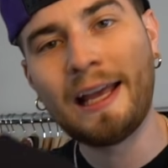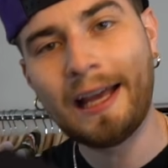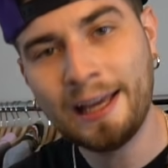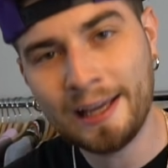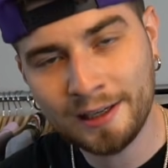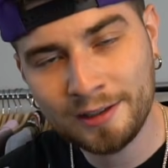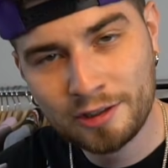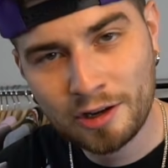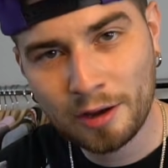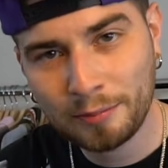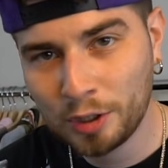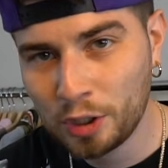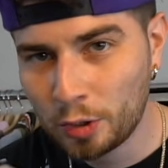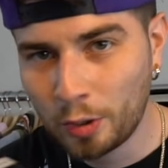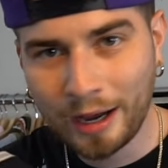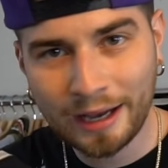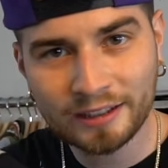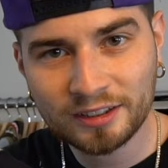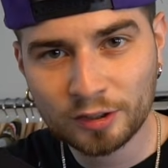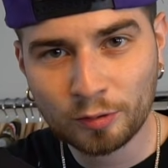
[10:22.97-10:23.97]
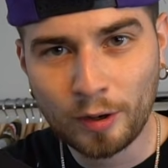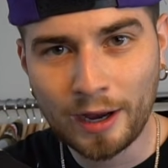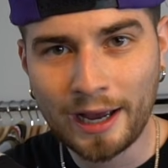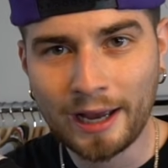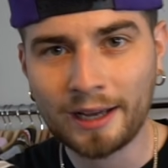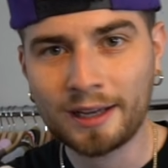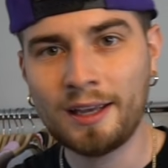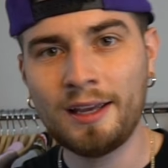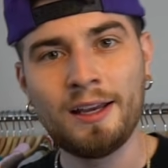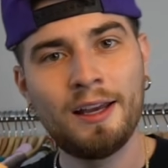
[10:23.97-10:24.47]
N W A
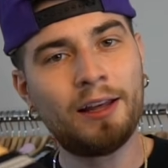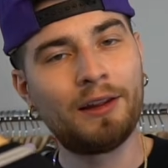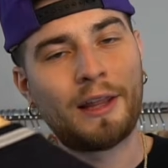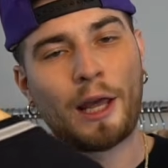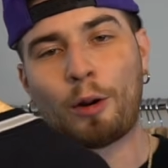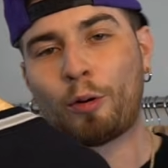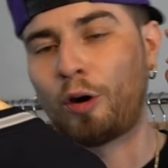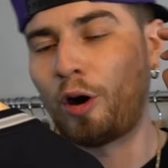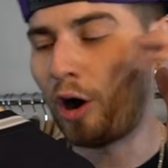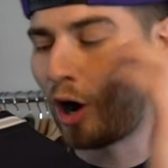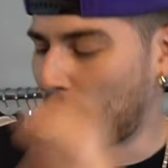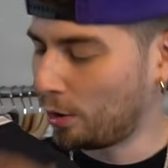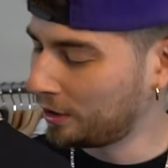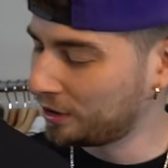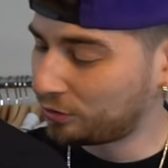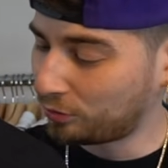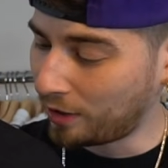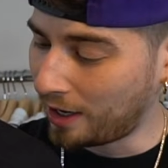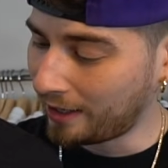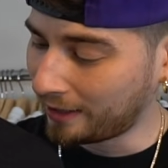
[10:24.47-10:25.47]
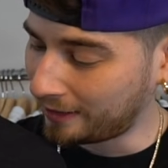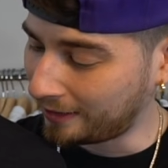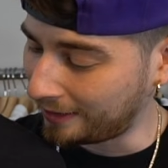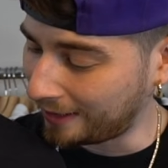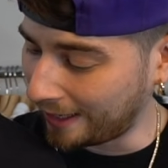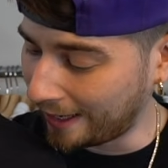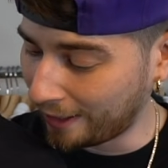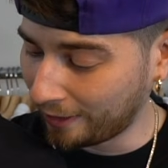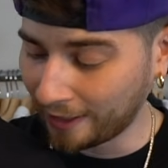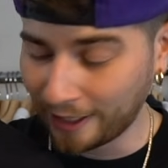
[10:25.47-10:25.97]
swag. They were always
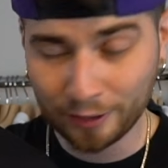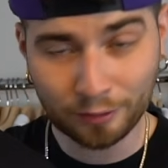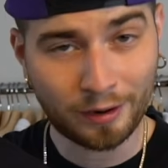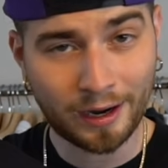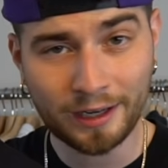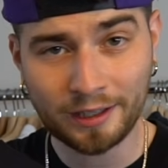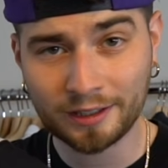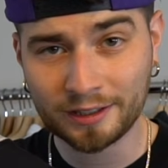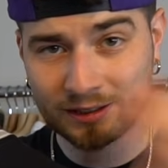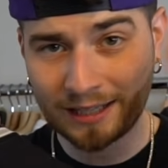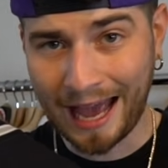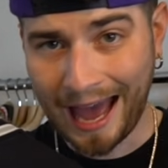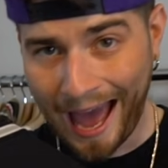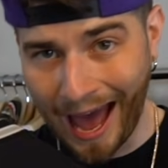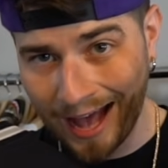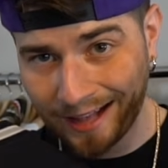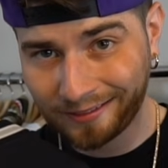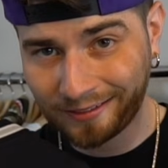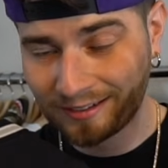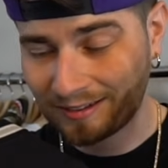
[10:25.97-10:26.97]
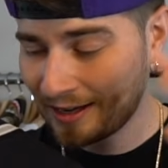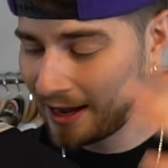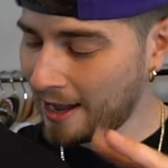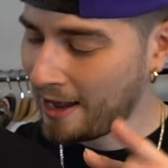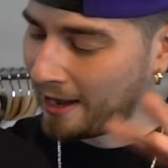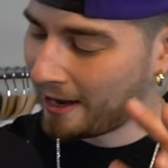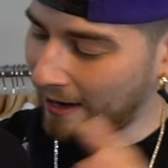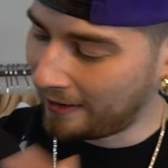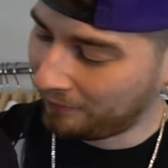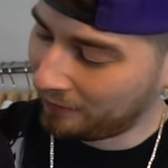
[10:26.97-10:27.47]
rocking L A Raiders hats,
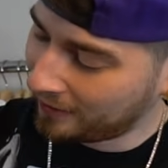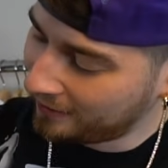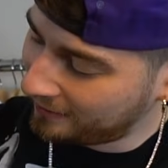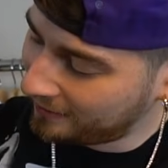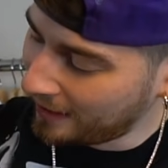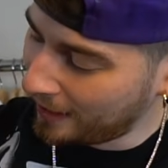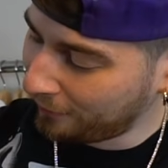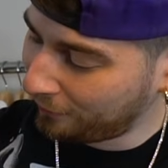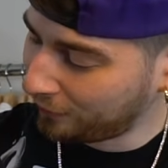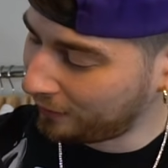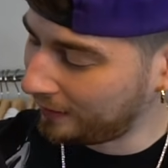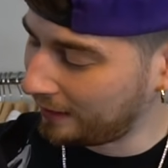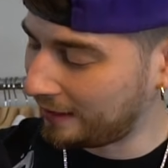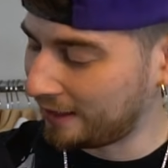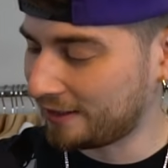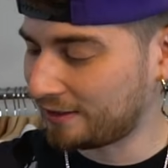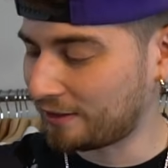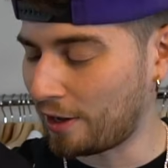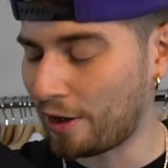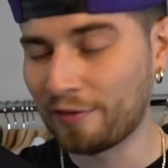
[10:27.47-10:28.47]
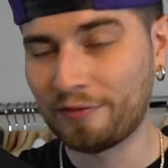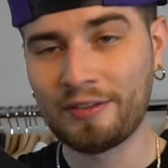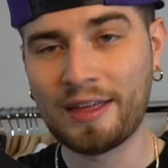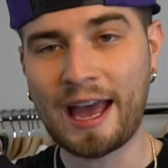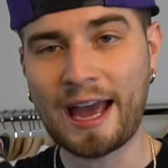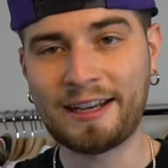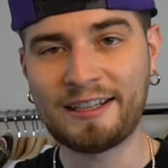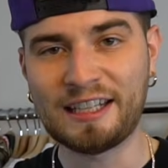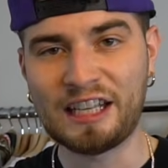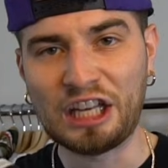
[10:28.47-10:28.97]
and this definitely is of
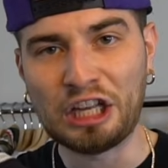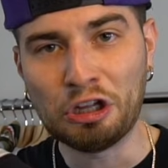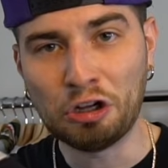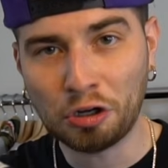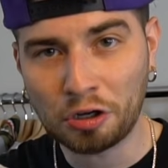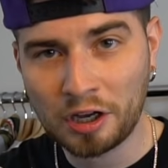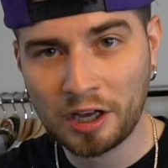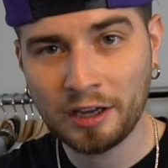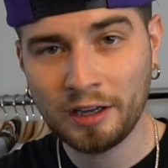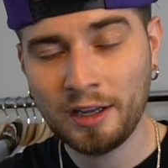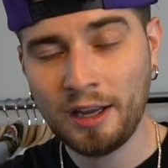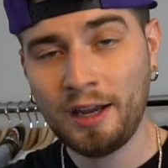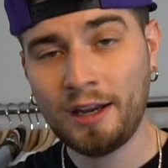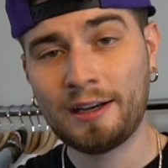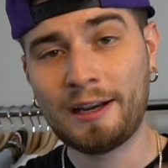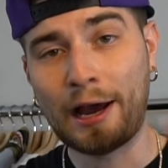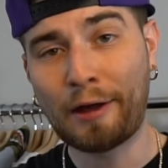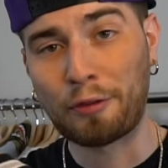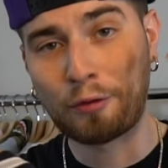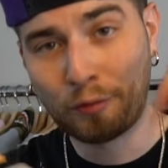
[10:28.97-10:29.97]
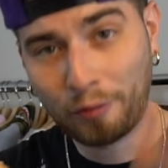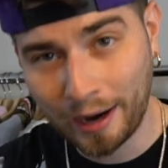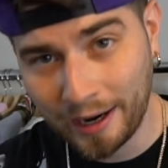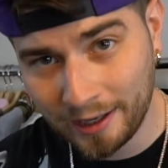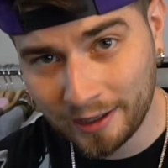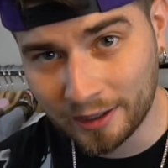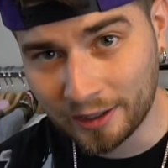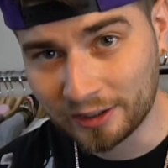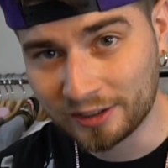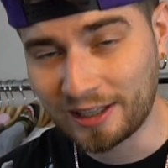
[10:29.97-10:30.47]
that ilk. Now the
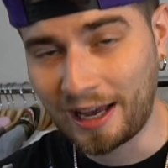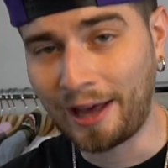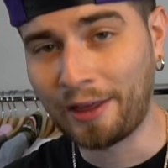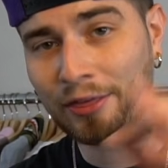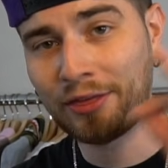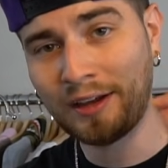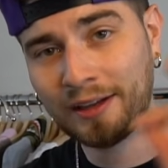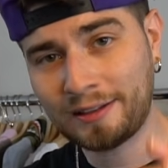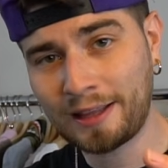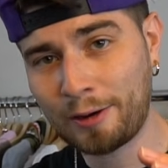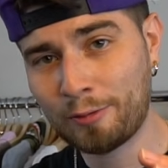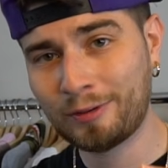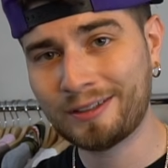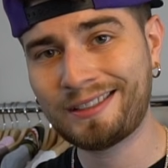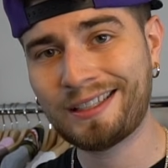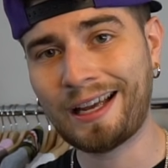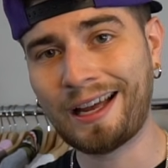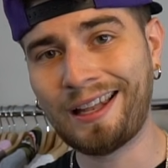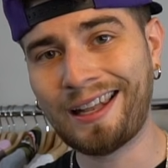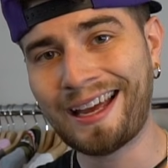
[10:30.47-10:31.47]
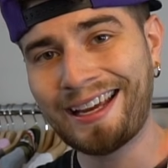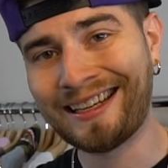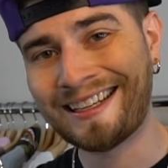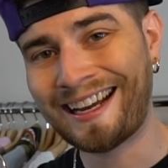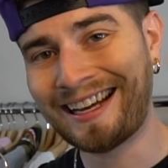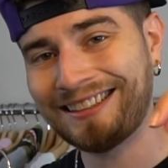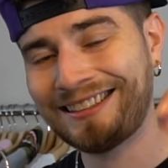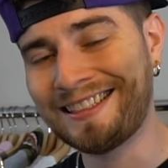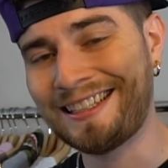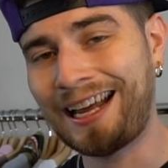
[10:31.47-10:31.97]
Raiders, I think they went to L A in
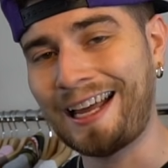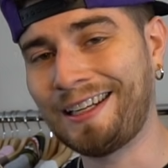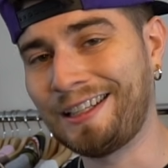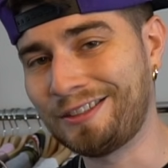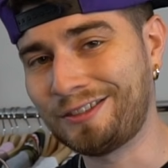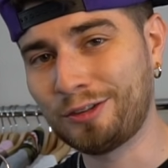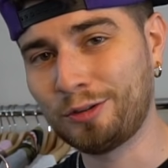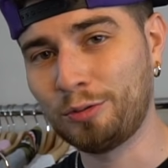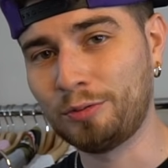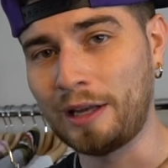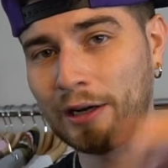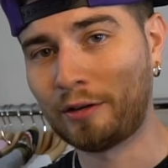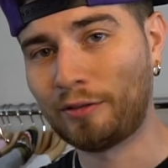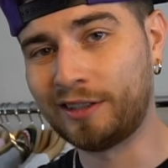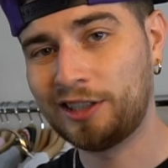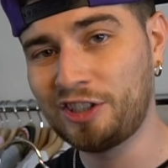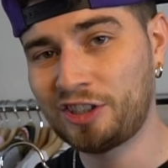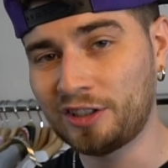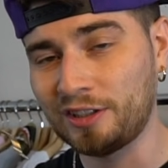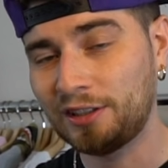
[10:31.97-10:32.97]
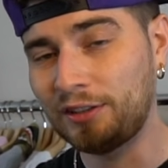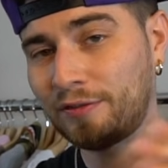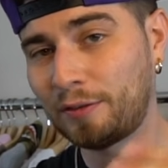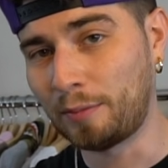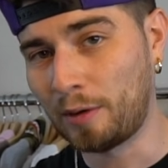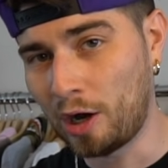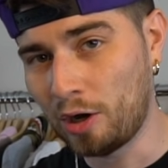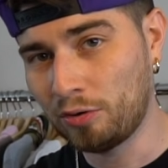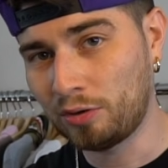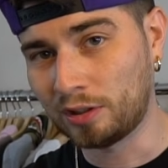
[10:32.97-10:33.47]
nineteen eighty-two. They're originally
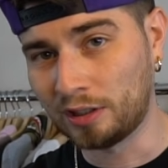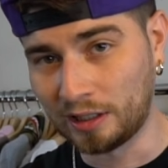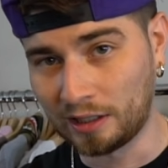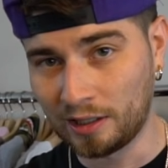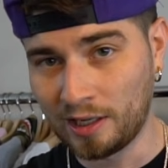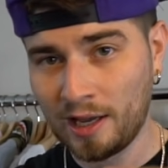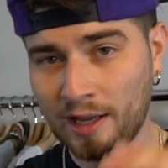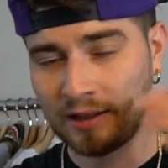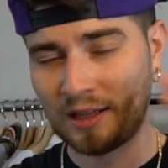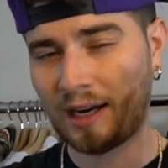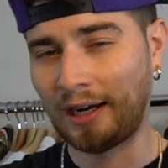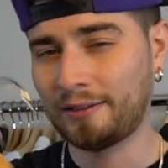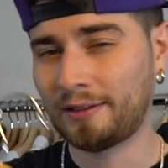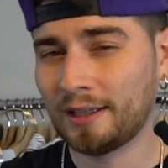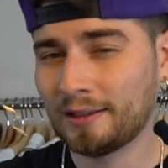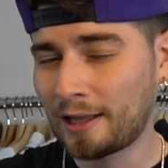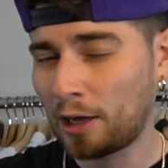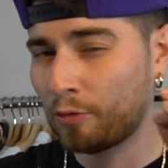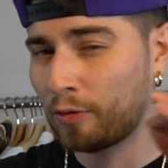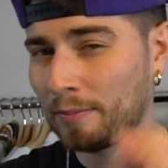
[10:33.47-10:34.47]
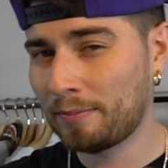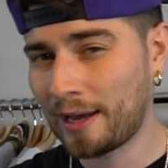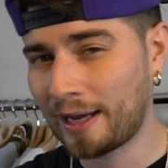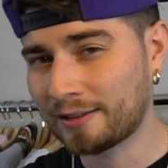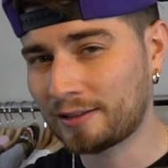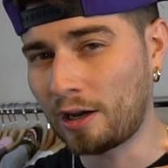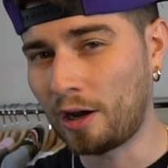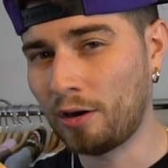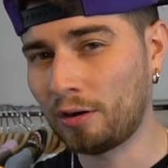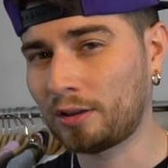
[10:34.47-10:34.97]
from Oakland. Then I think they went
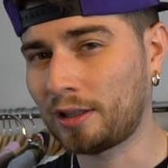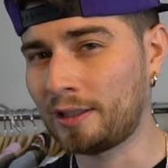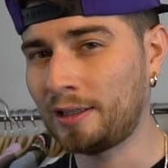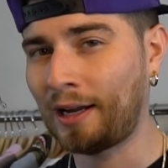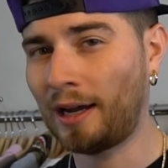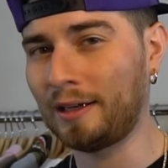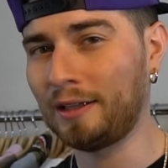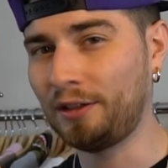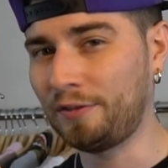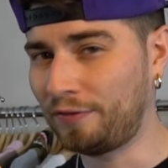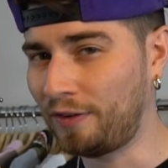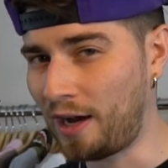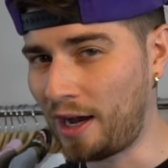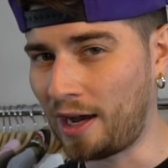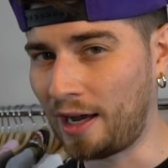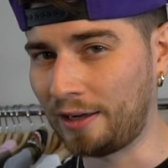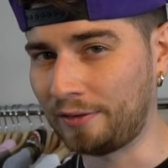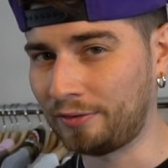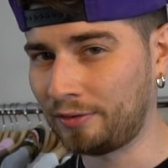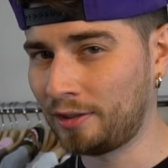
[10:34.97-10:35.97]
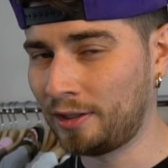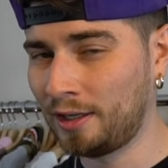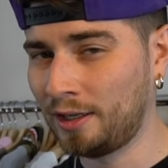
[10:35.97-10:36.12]
back to Oakland in ninety-five.